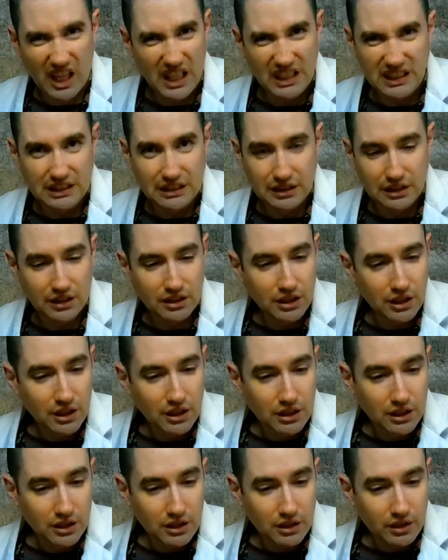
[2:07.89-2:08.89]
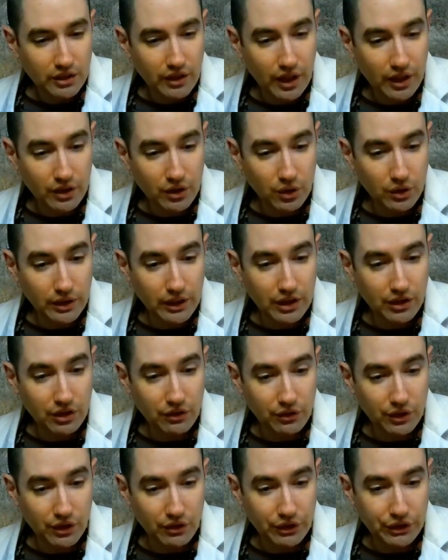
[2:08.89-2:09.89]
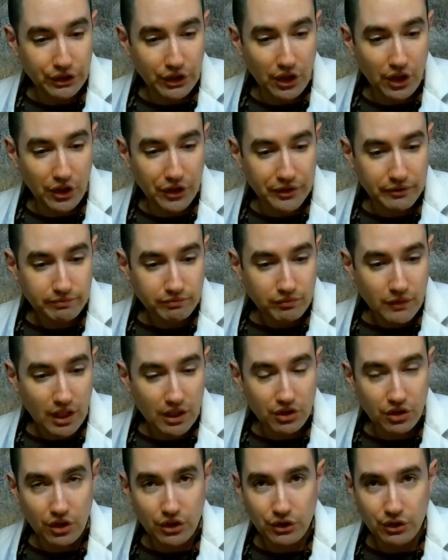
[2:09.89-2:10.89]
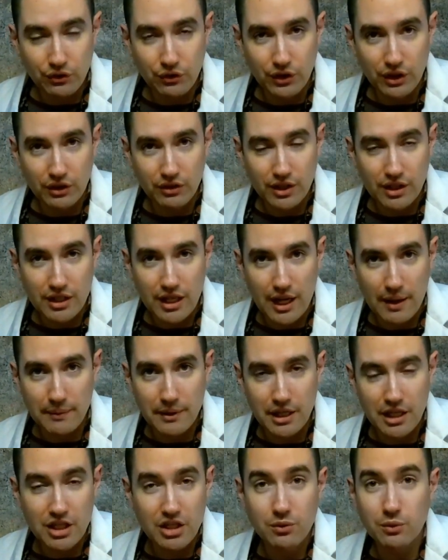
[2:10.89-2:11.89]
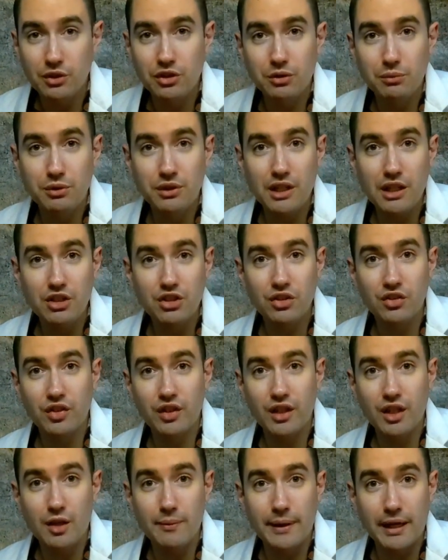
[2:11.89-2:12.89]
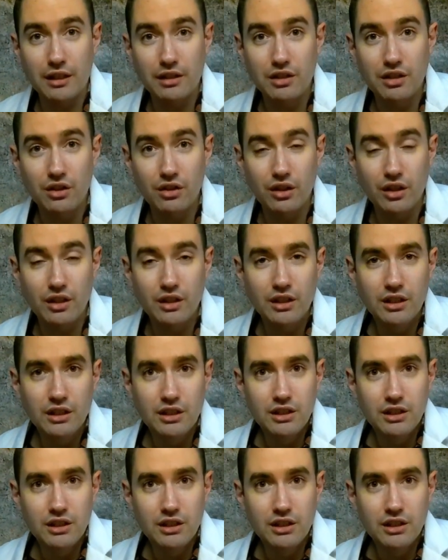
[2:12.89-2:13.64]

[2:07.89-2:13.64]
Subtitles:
Ugh. Not only is it full of salt, it's also full of contamination with substantial cyanobacteria.